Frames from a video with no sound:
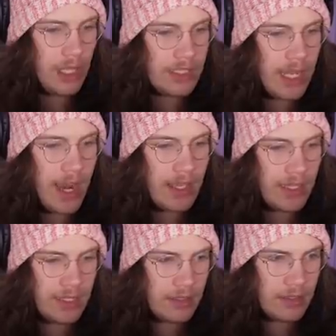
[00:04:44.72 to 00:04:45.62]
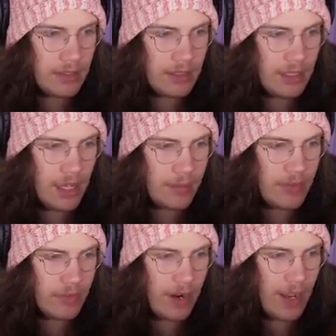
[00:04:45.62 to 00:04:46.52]
Let's get it. Army
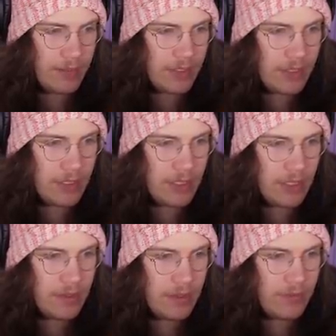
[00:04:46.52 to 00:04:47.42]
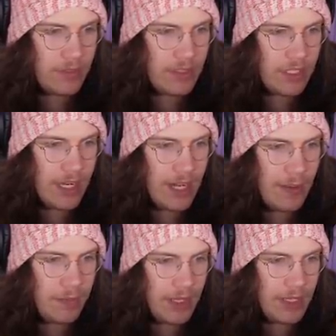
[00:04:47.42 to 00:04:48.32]
of crabs. They've set it
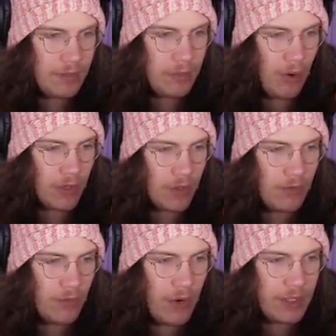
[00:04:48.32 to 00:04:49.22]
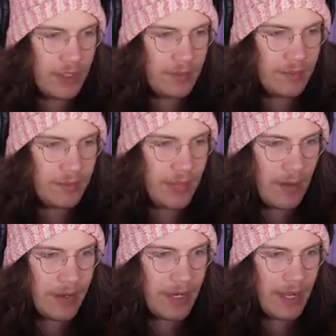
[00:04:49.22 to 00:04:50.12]
up like you want to avoid them. I
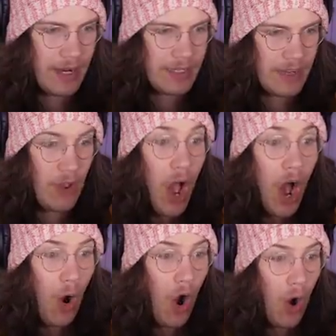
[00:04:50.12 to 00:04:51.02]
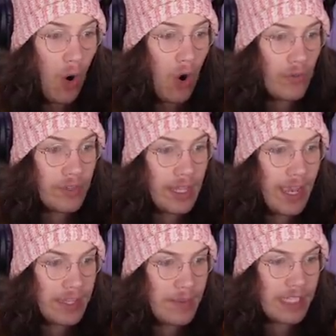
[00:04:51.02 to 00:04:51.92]
mean, and I Oh! He
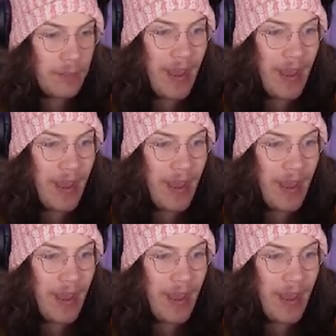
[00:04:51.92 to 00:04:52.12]
had the missing